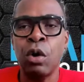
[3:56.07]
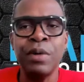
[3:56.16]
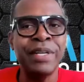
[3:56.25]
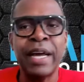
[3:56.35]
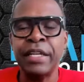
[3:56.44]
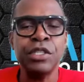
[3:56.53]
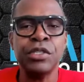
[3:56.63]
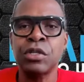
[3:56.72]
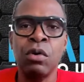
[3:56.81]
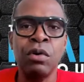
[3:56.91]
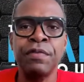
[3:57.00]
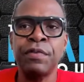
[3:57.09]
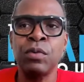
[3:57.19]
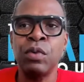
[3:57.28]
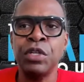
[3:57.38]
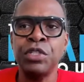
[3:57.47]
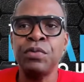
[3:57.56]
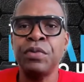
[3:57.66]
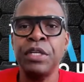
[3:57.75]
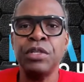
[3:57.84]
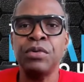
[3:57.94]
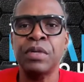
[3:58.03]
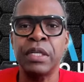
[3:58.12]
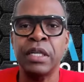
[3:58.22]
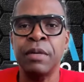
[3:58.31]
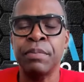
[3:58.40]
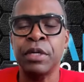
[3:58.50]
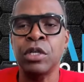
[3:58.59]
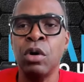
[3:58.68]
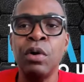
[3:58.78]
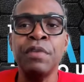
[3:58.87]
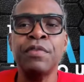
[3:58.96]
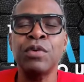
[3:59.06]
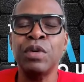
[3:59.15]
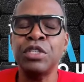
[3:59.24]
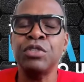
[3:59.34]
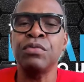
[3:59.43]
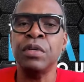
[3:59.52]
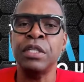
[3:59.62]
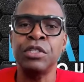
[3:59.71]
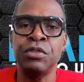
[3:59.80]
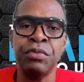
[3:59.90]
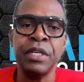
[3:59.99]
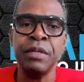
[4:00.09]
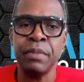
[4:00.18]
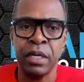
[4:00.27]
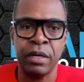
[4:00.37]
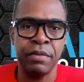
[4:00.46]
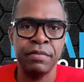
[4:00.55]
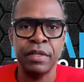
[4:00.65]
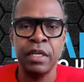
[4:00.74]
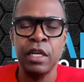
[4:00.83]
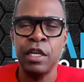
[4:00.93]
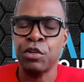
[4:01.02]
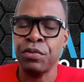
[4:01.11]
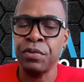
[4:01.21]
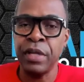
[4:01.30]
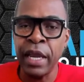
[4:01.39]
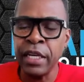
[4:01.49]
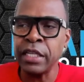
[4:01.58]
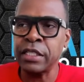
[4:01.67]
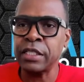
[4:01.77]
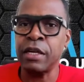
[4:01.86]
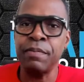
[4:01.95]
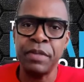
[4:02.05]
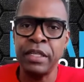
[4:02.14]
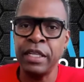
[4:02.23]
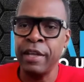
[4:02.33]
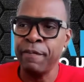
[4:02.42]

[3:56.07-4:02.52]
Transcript: not just going for what you think you can get, but going for what you really dream of, creating something